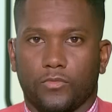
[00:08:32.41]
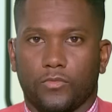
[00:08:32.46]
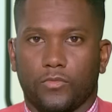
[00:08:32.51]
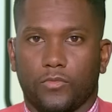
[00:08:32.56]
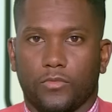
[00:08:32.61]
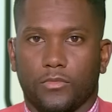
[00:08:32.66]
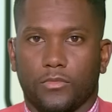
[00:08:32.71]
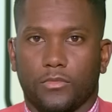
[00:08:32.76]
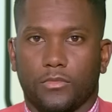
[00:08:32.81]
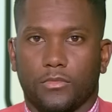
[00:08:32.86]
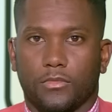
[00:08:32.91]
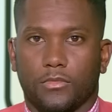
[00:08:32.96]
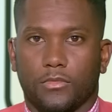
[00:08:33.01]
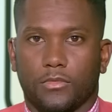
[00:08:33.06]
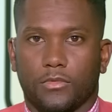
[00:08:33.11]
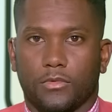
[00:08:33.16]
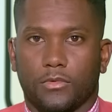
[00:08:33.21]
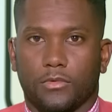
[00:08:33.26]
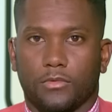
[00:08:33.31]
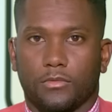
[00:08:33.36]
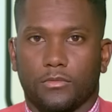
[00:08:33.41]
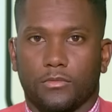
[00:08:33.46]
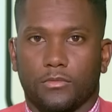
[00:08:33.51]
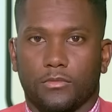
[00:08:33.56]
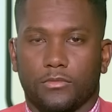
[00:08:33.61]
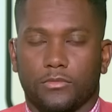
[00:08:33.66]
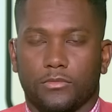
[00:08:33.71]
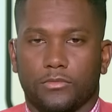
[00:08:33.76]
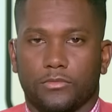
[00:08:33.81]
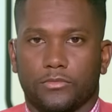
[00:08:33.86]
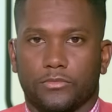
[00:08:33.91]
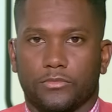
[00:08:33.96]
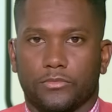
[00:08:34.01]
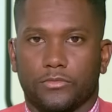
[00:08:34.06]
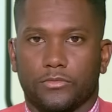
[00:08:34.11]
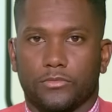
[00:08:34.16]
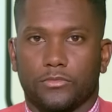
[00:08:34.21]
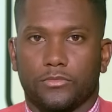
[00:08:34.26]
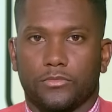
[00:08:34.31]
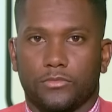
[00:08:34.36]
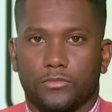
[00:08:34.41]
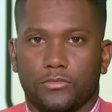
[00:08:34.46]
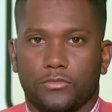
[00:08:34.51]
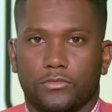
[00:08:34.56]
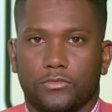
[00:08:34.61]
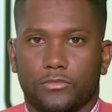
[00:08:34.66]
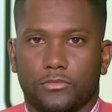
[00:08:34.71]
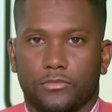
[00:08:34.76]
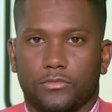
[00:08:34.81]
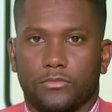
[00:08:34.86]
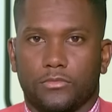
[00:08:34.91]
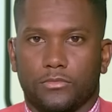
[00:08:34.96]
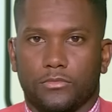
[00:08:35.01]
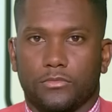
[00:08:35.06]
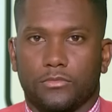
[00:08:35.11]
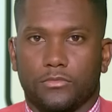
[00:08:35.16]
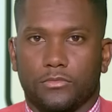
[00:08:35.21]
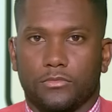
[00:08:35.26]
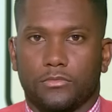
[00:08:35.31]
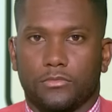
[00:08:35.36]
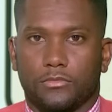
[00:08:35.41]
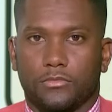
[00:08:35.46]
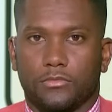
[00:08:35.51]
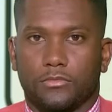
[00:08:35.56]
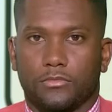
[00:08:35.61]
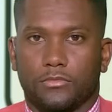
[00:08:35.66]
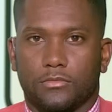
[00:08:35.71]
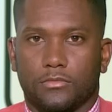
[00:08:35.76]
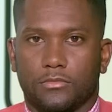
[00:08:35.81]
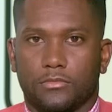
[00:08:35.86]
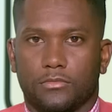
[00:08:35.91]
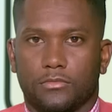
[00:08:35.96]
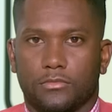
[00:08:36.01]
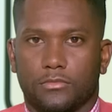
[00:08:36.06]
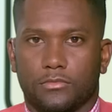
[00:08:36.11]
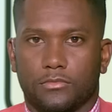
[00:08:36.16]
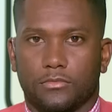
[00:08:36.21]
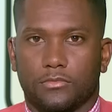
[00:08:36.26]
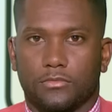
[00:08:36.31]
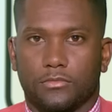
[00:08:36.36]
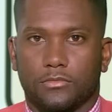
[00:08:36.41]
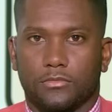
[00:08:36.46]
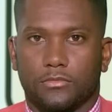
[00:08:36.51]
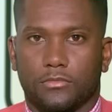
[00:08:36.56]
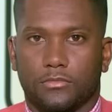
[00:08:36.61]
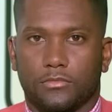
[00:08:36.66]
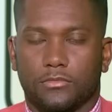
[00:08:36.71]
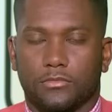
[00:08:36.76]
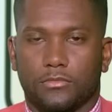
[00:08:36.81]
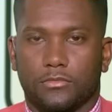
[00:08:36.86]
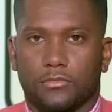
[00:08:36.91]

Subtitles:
This person isn't speaking.